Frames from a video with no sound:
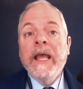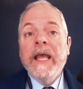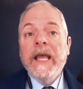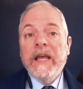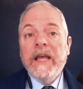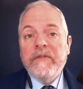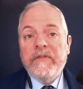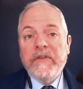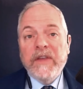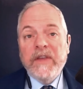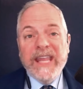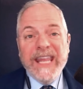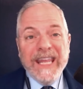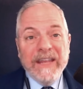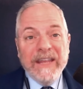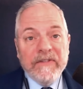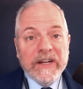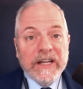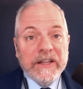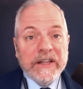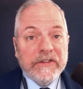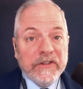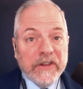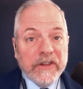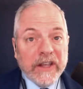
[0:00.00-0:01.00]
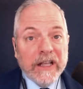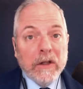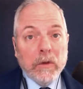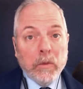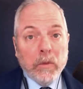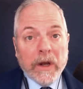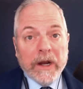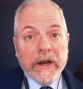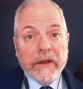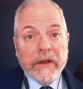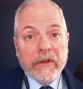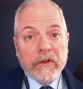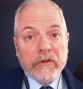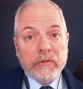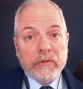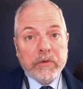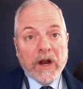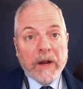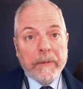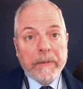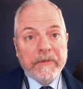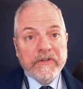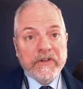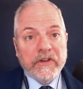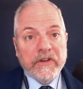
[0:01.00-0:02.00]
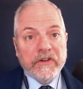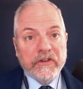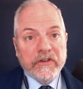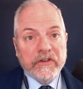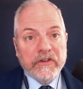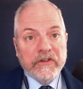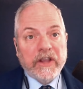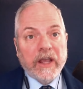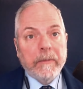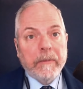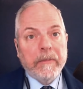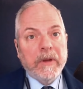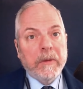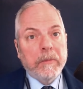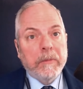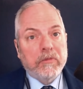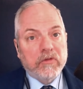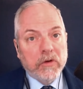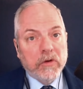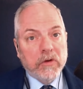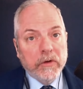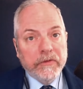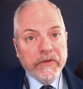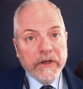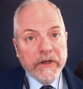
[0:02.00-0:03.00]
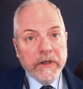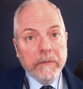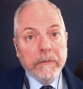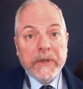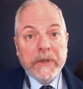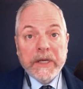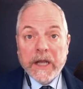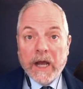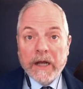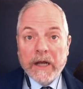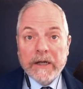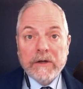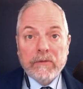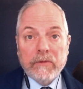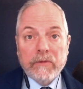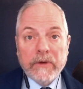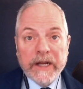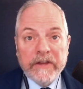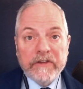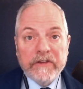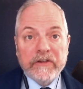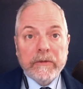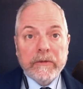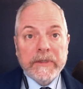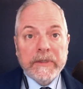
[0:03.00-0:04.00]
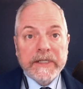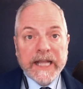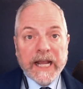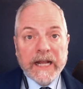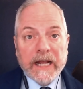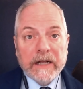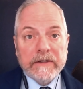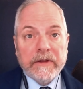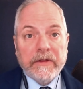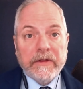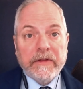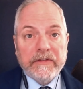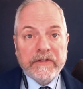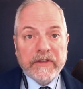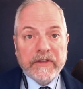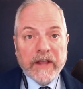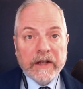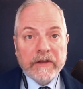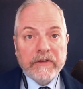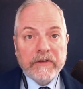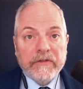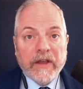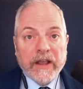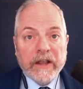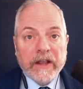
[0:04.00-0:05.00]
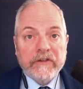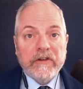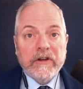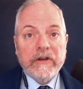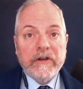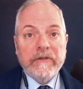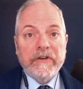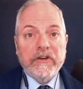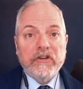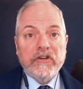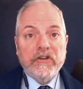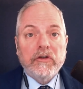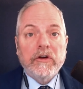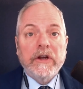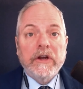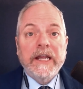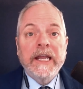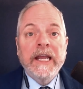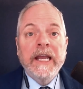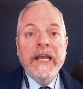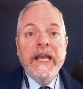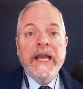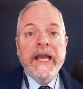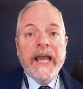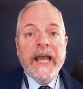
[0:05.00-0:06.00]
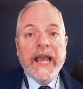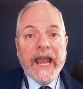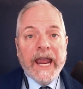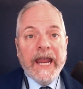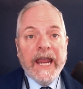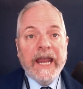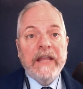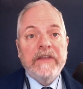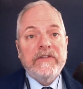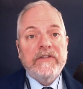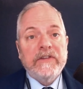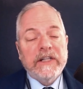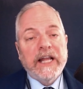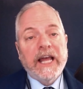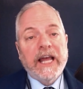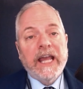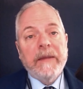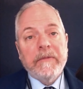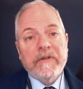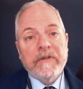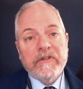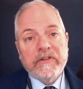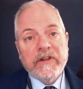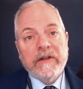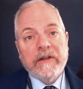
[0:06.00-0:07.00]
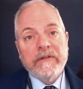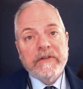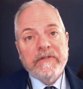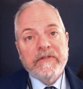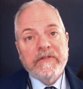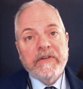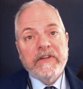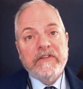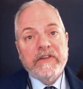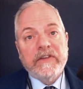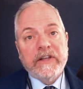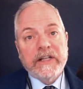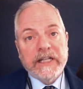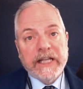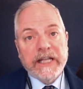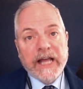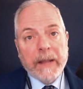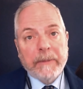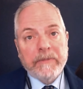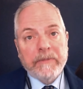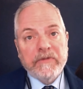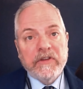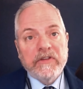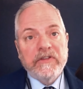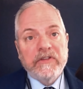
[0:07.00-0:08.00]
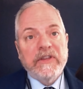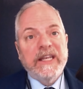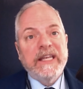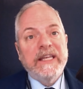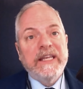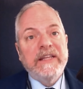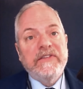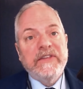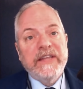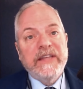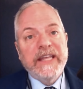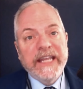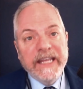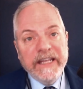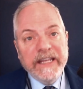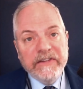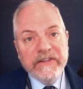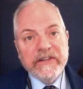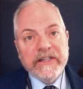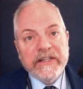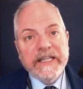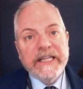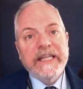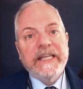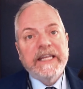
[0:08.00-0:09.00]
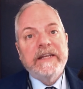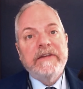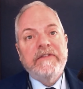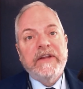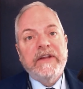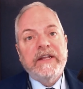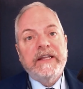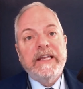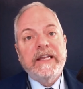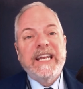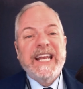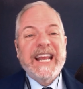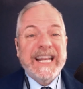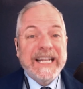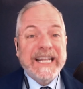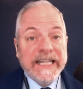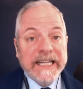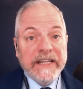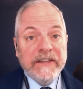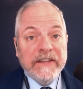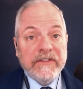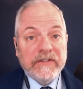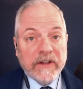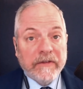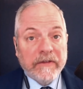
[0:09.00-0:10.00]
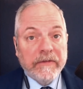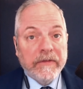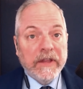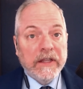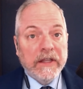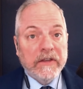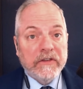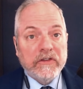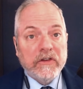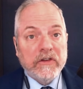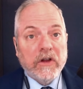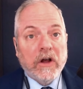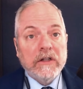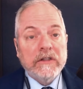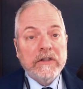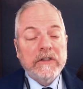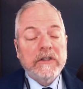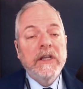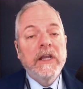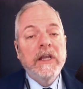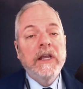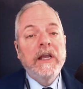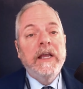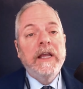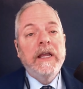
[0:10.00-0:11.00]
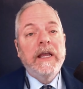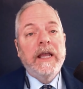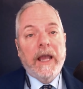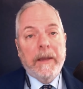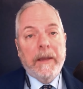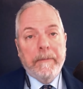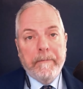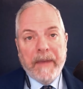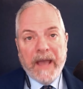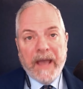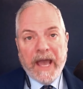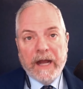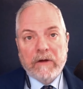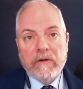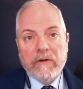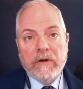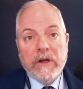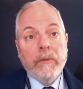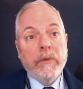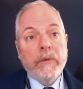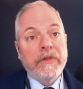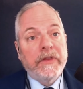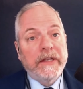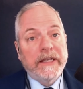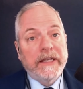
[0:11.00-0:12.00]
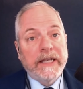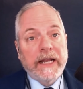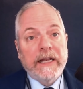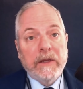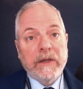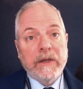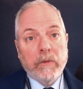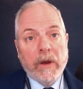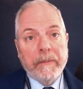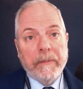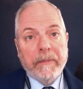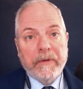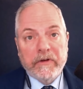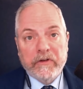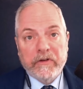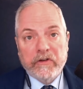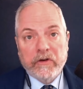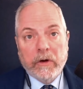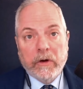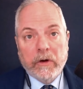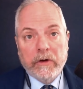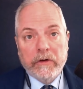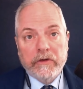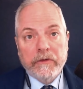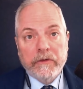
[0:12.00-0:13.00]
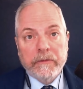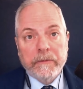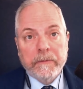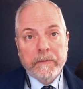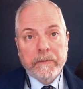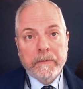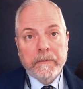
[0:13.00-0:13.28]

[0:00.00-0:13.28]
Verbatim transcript: If even a single one of those propositions can be proven beyond a reasonable doubt to the satisfaction of a jury, Hayes' claim of self defense collapses and he's easily convicted, at least of the assault and battery with a deadly weapon charge.